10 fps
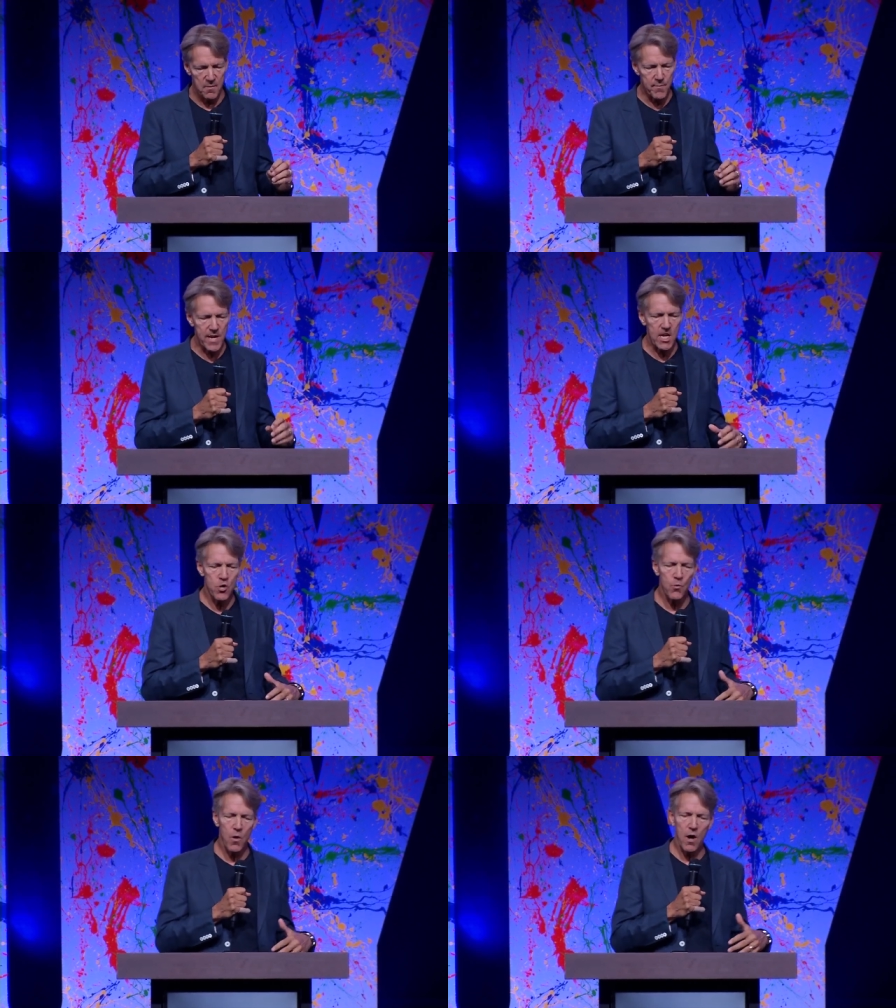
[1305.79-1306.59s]
Many
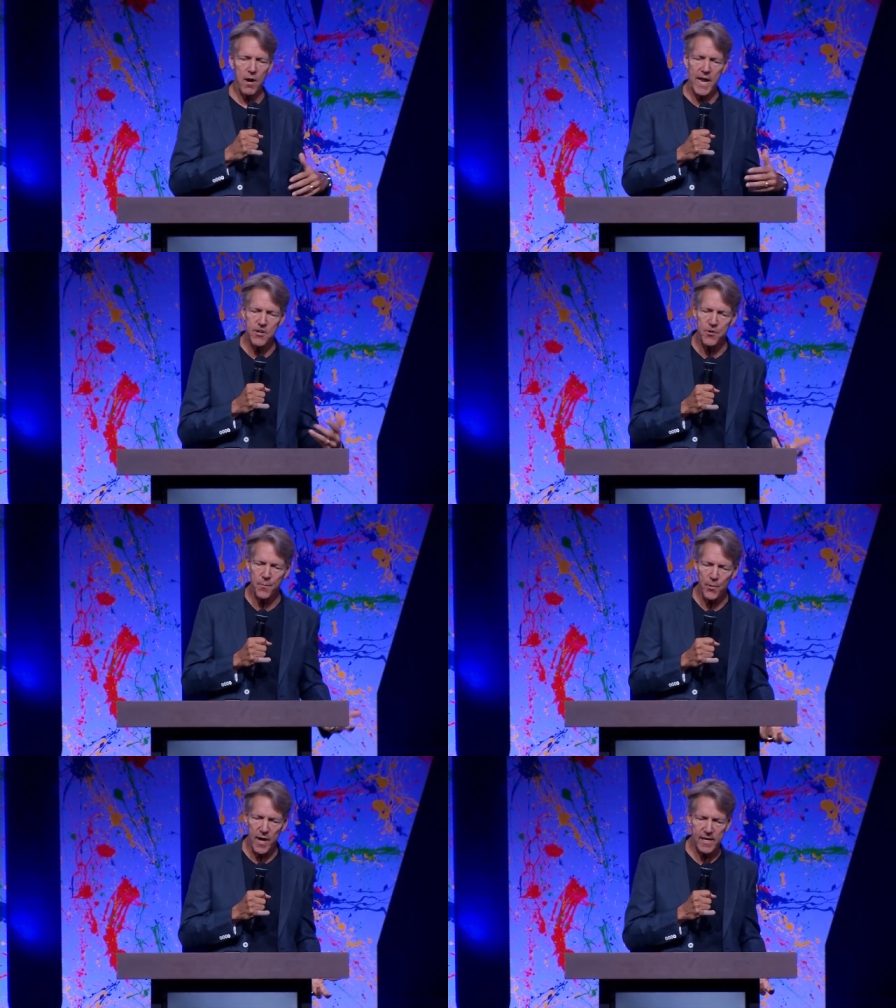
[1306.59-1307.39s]
who are
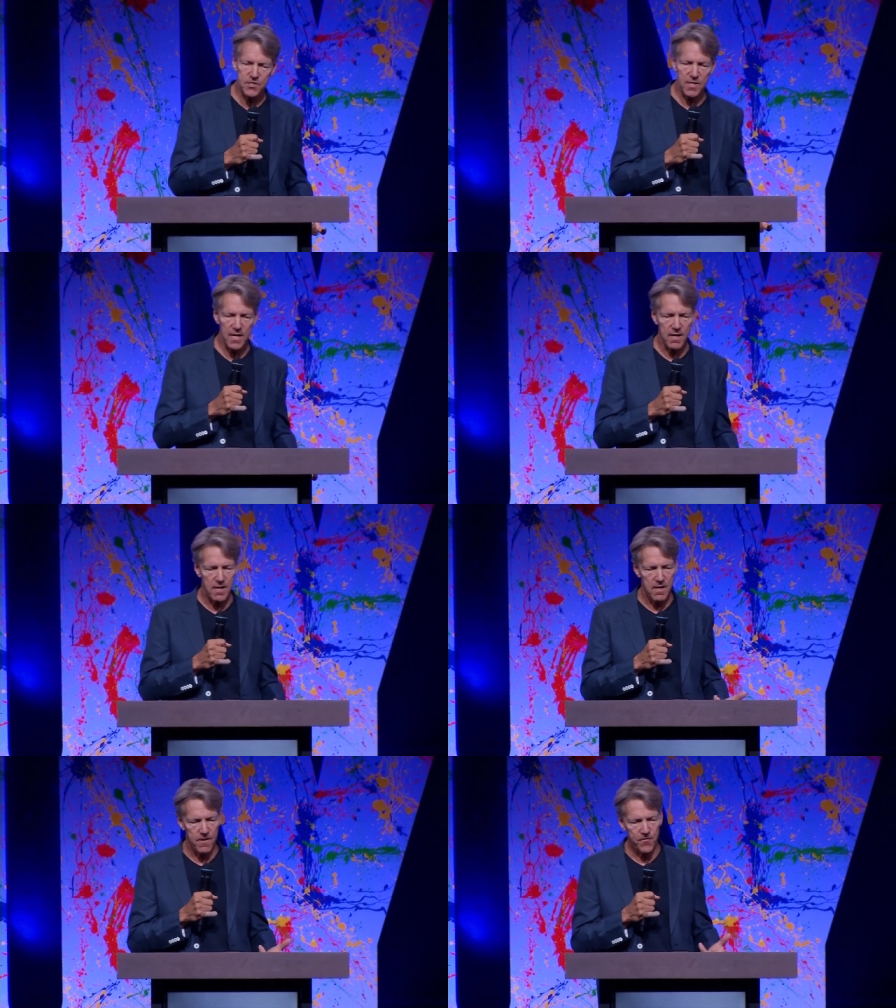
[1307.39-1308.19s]
enterprising,
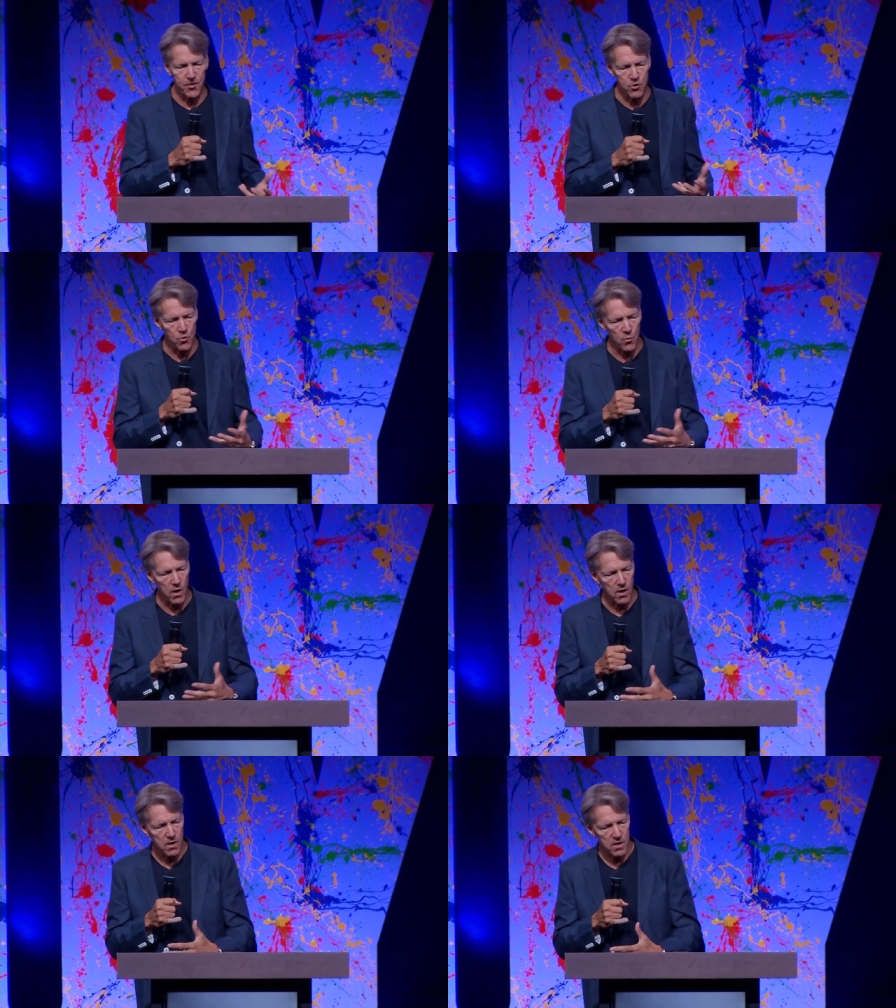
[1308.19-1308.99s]
few who
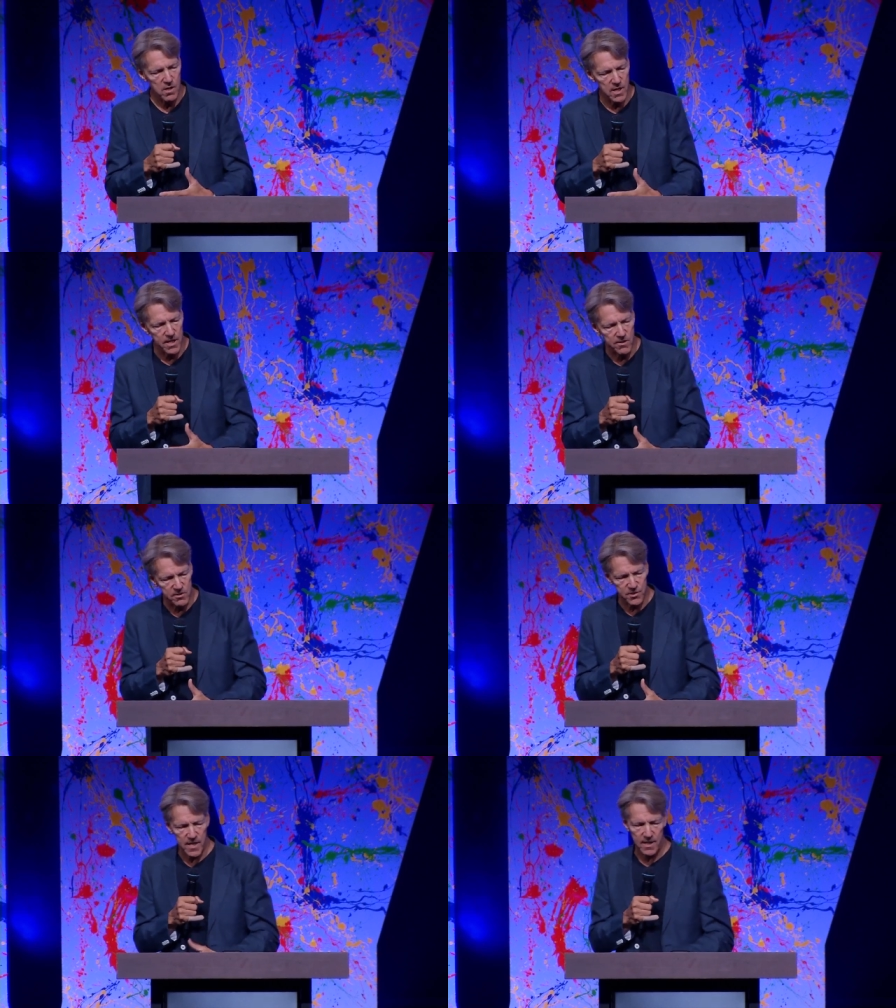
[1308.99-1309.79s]
are
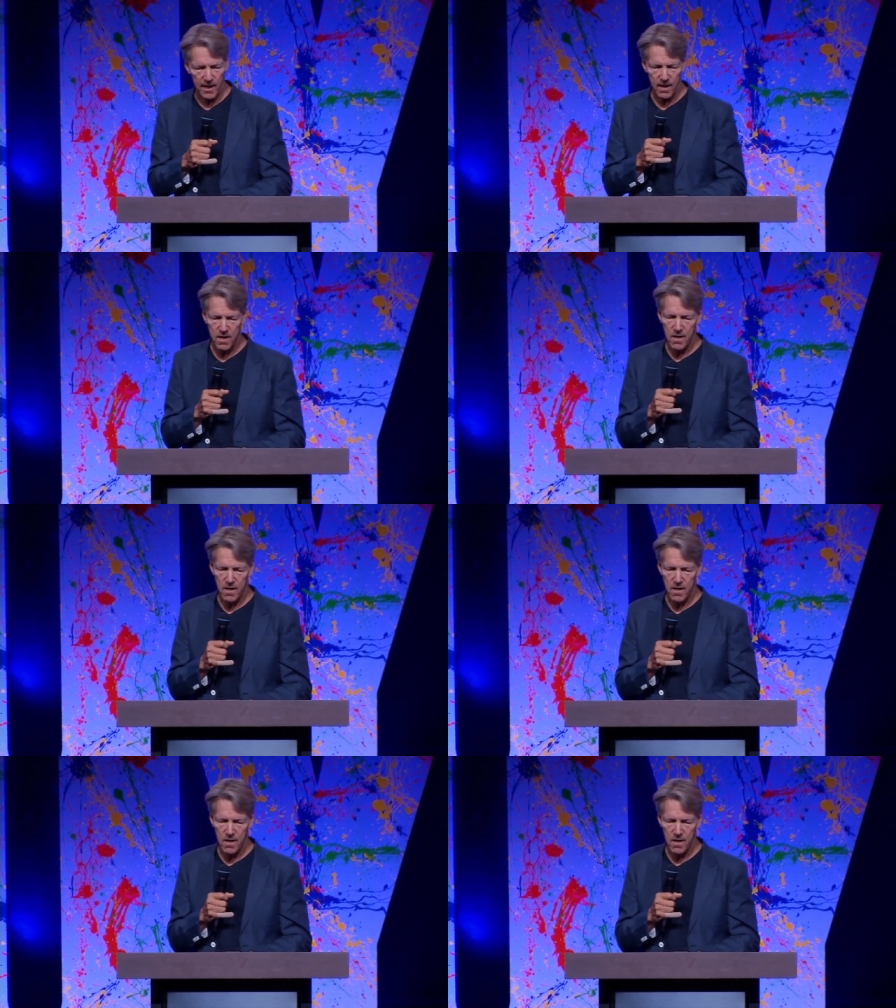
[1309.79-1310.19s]
interceding.